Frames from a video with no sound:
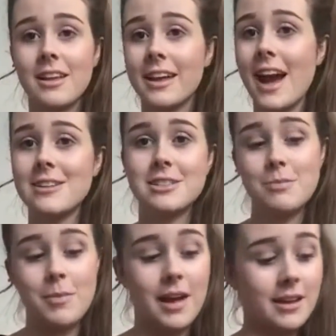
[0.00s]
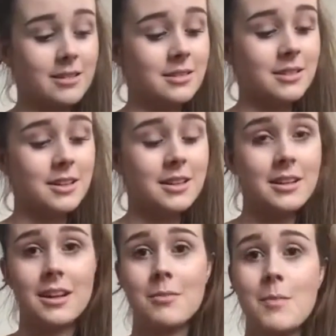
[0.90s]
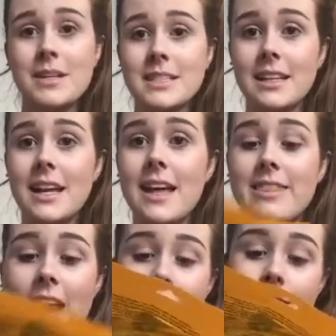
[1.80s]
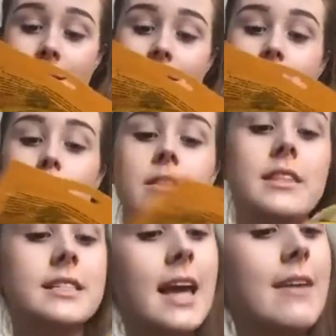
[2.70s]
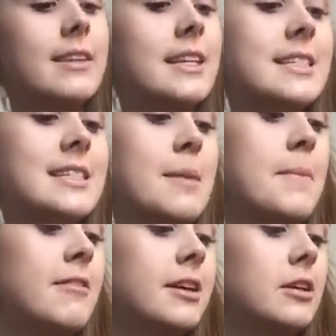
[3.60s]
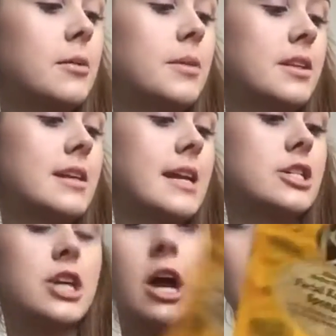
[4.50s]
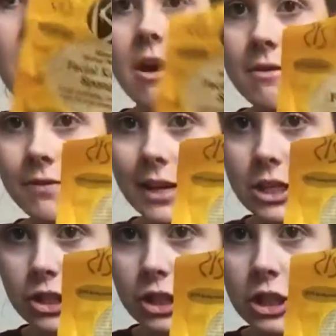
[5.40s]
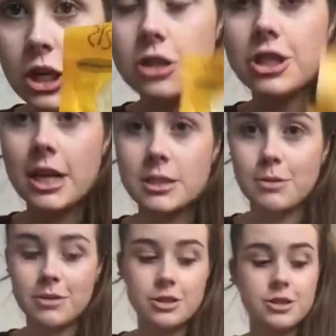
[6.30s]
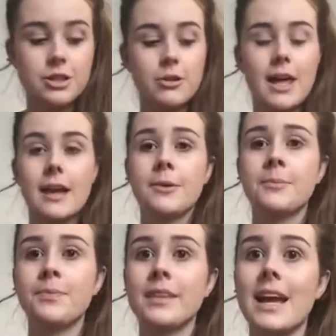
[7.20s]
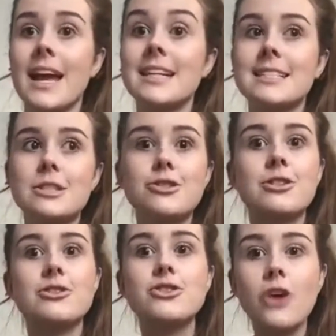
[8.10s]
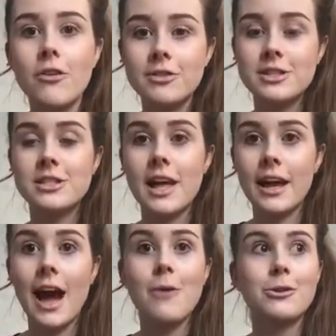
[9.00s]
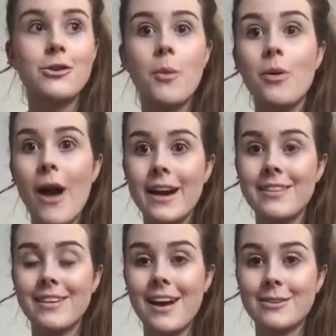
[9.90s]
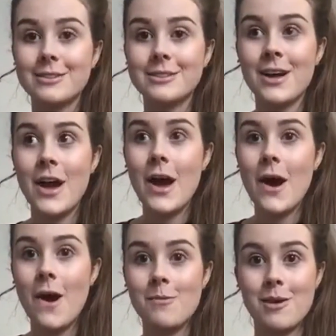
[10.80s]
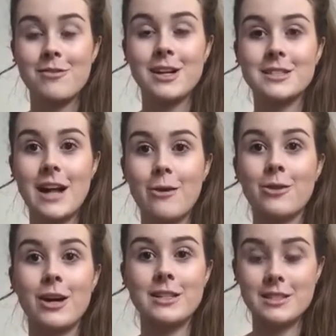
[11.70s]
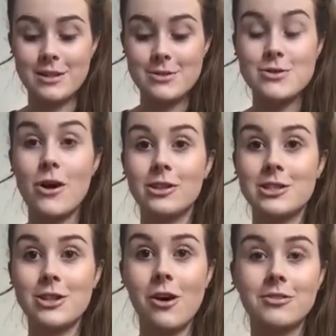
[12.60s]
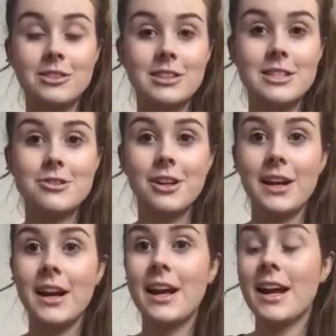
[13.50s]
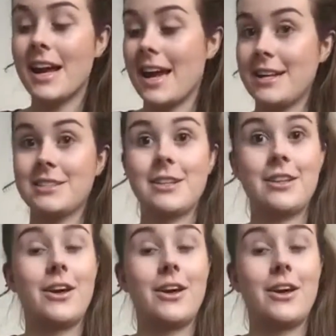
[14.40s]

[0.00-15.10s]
it can't just be me. But basically that is what this came in. This is the Miracle Mother Nature Facial Konjac Sponge. So then it is literally the softest thing. I will not put anything else on my face now that is not this soft. Literally, it is